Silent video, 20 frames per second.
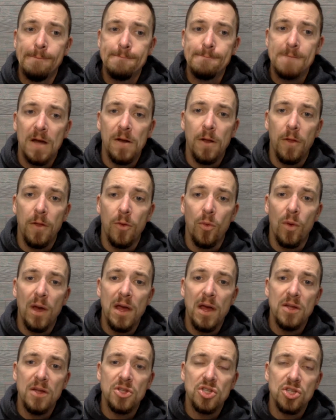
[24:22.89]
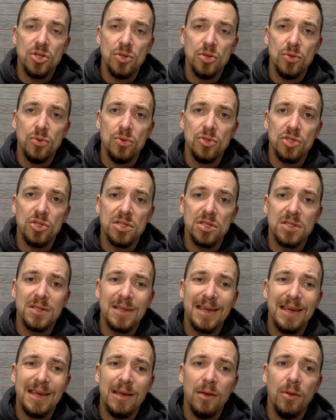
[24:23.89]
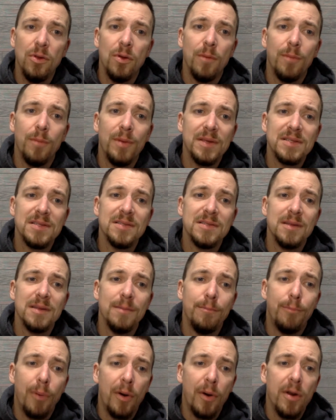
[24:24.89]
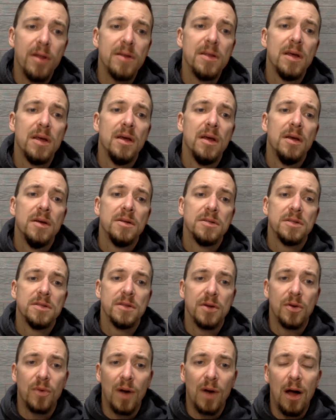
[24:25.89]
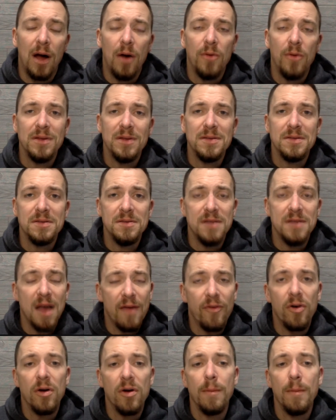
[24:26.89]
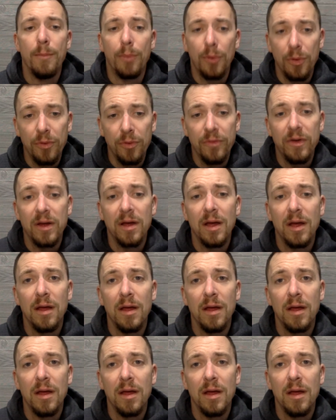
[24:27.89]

Another way to just kill your business and burn it to the ground is never improving.